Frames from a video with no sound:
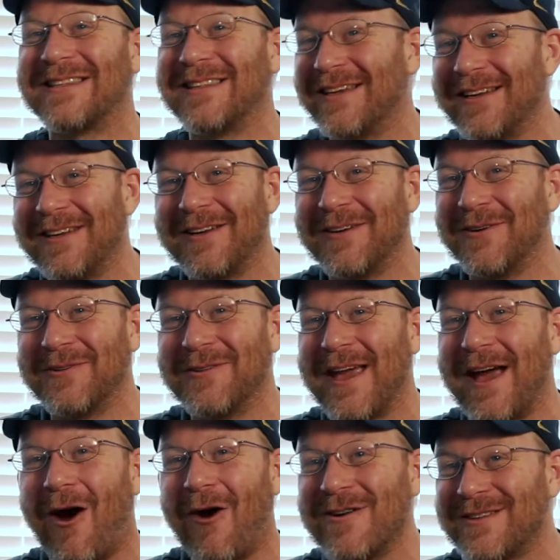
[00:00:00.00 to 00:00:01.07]
The
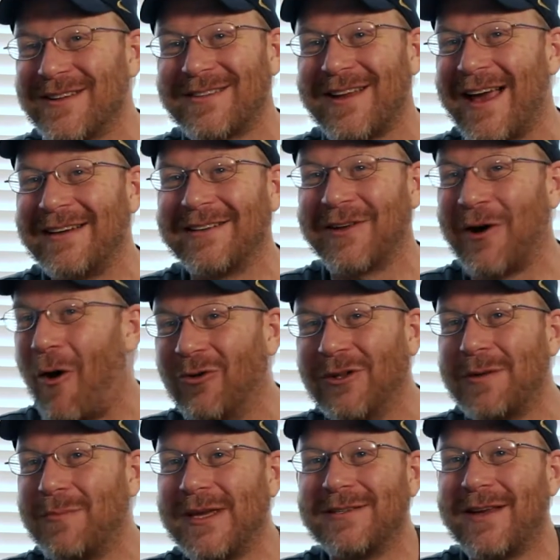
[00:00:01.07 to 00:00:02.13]
art design can
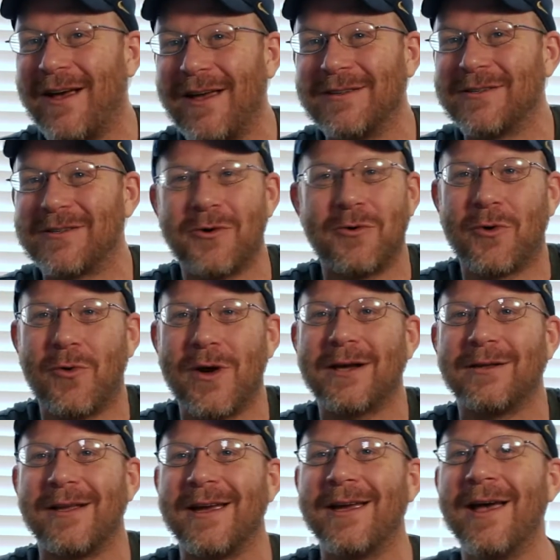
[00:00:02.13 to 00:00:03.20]
only be done so
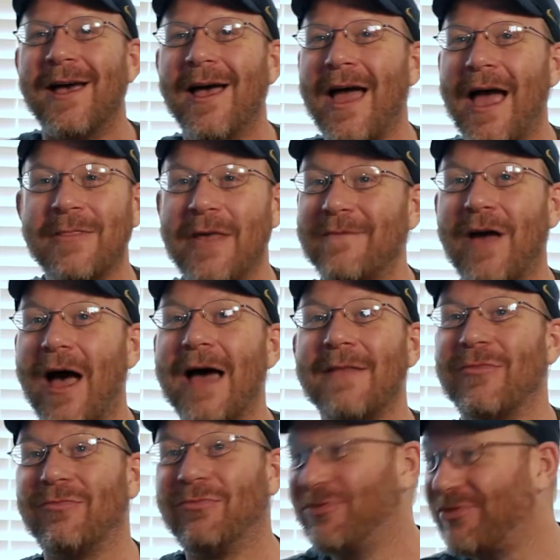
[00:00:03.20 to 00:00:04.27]
quickly, and they've
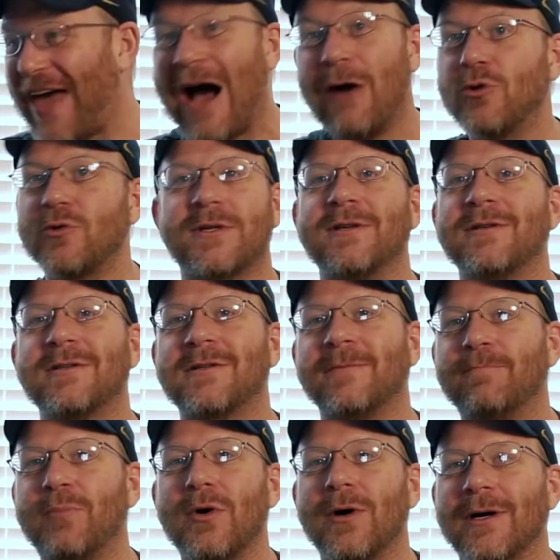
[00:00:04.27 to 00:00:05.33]
got thousands
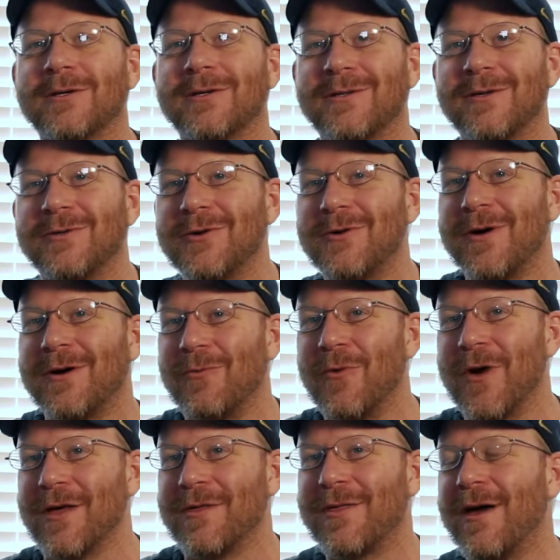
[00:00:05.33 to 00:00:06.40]
of books to do it
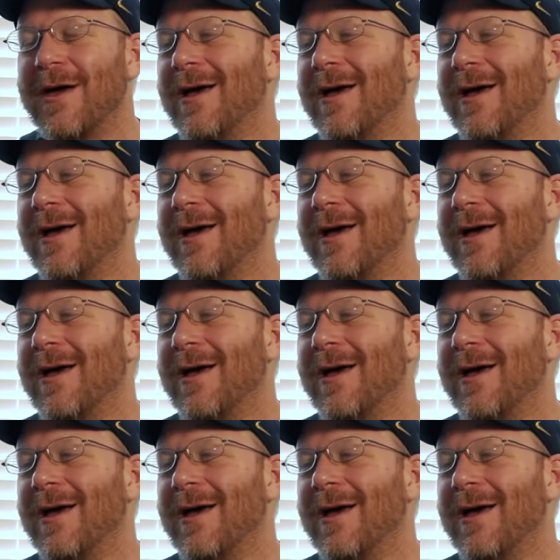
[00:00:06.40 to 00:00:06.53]
with.